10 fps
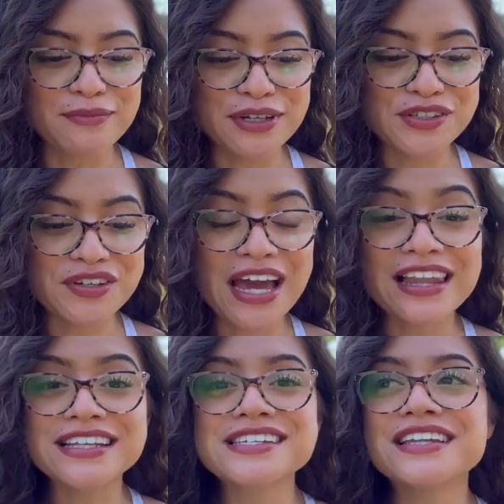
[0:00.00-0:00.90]
So yeah,
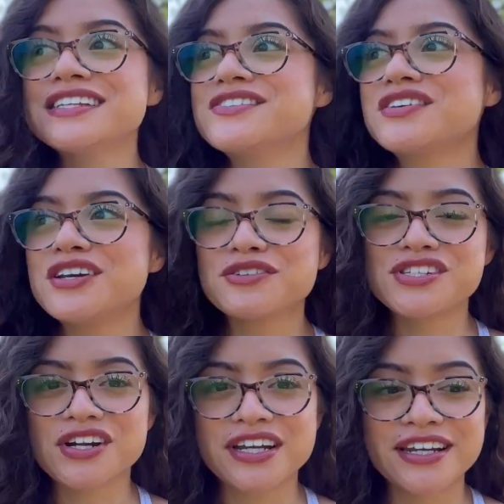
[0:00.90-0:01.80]
let's get this video
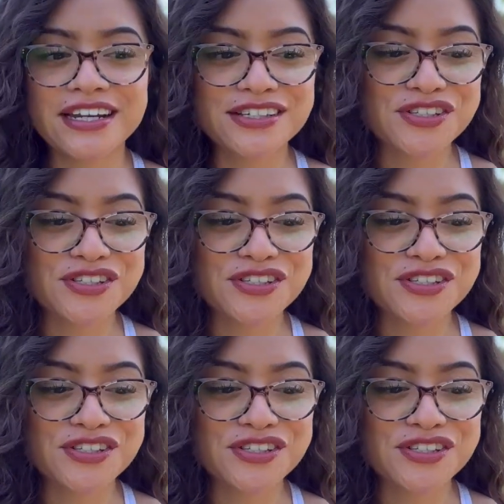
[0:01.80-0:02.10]
started.